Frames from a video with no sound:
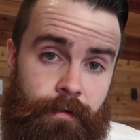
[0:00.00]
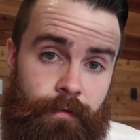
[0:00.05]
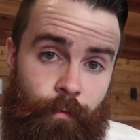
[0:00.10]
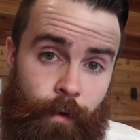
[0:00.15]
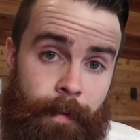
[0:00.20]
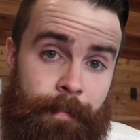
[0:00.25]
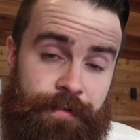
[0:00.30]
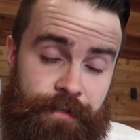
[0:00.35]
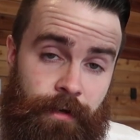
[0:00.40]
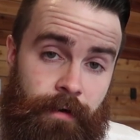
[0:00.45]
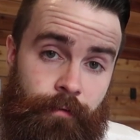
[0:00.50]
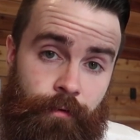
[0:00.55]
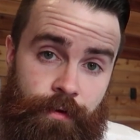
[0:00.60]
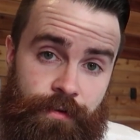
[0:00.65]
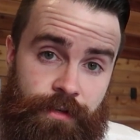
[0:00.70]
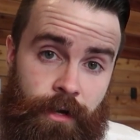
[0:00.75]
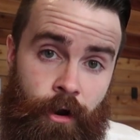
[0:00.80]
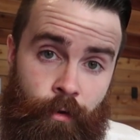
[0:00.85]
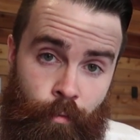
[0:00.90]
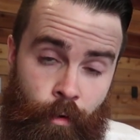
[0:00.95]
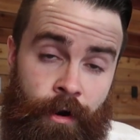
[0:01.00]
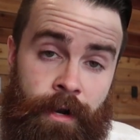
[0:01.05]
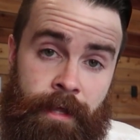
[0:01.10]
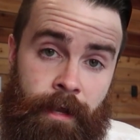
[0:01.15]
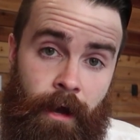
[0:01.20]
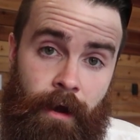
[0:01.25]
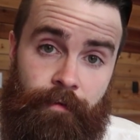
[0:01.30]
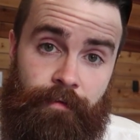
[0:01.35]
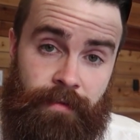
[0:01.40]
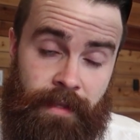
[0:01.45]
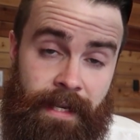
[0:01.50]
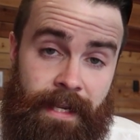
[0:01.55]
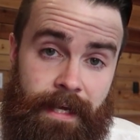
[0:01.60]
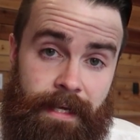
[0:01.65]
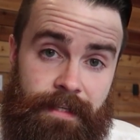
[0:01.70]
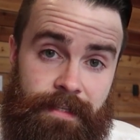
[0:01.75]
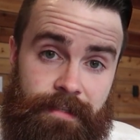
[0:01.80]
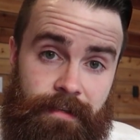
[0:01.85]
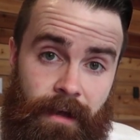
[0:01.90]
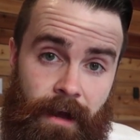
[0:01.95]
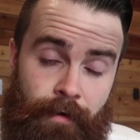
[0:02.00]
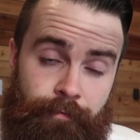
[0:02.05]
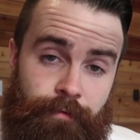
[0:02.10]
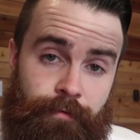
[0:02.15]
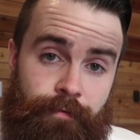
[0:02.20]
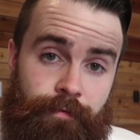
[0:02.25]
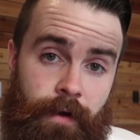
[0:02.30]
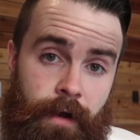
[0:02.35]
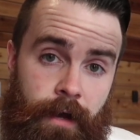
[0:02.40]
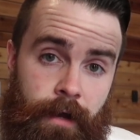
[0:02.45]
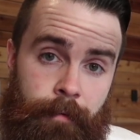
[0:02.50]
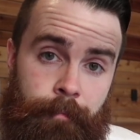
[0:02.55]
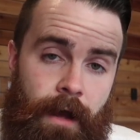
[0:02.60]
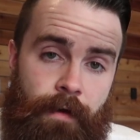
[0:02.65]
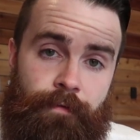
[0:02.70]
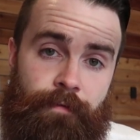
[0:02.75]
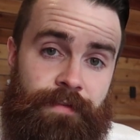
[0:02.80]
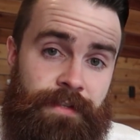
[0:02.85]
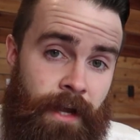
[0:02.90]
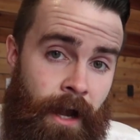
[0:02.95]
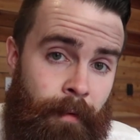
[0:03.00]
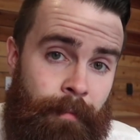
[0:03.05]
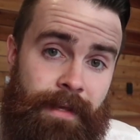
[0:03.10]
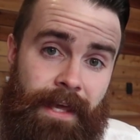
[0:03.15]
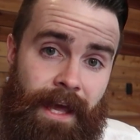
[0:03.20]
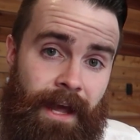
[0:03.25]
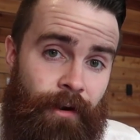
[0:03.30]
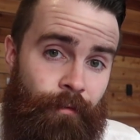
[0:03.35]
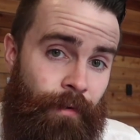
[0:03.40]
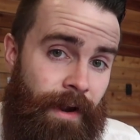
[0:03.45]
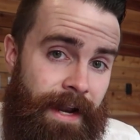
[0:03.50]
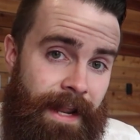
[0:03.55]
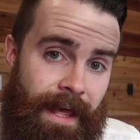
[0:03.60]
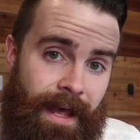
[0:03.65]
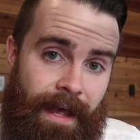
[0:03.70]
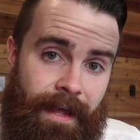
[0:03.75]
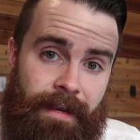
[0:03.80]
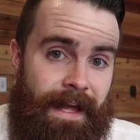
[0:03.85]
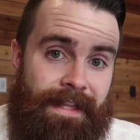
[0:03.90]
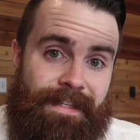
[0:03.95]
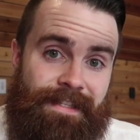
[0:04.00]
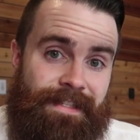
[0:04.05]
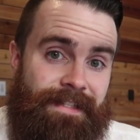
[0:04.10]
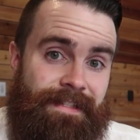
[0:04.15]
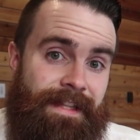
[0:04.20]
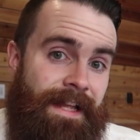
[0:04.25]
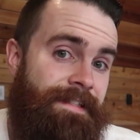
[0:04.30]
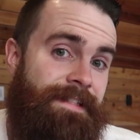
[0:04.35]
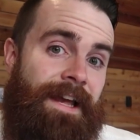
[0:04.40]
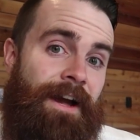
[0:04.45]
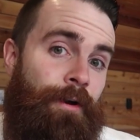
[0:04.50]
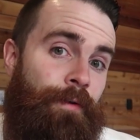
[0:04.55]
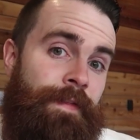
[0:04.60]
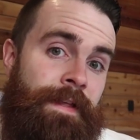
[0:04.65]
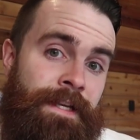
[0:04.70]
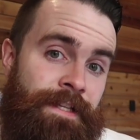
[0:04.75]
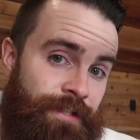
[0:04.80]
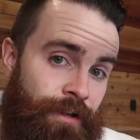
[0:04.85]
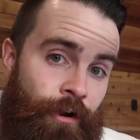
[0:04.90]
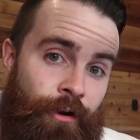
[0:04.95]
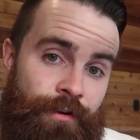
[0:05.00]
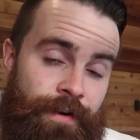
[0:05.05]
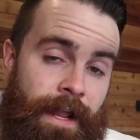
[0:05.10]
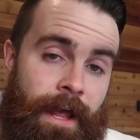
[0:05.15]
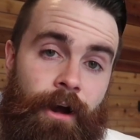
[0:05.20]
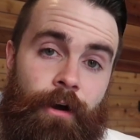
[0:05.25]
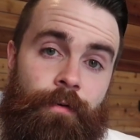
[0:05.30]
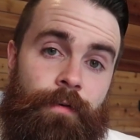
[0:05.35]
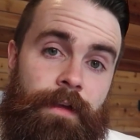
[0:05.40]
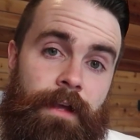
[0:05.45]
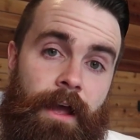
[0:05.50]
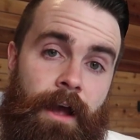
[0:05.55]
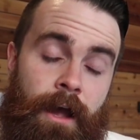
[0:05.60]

web servers, are running off Linux, off of Tomcat, Red Hat. That's how things are now.